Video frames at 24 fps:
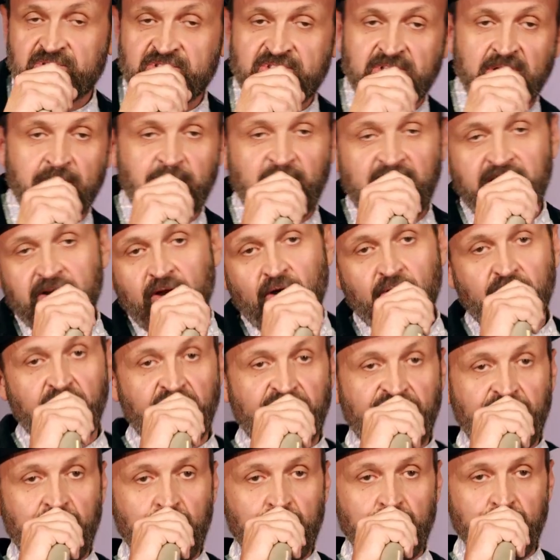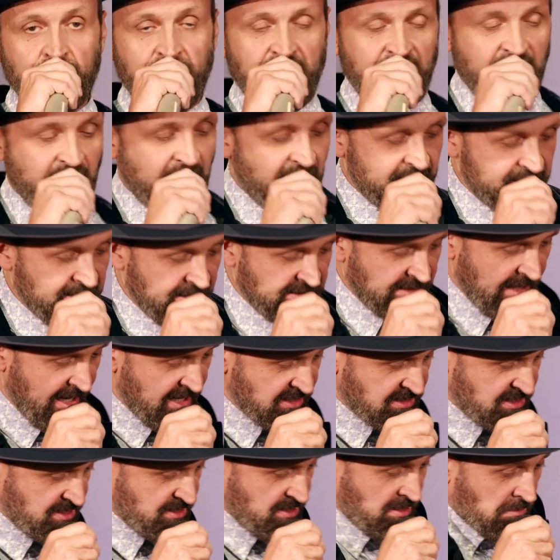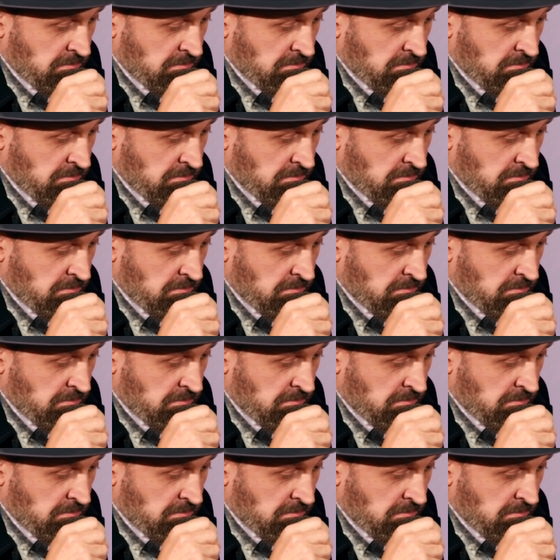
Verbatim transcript: you stop eating all their food. I think that's.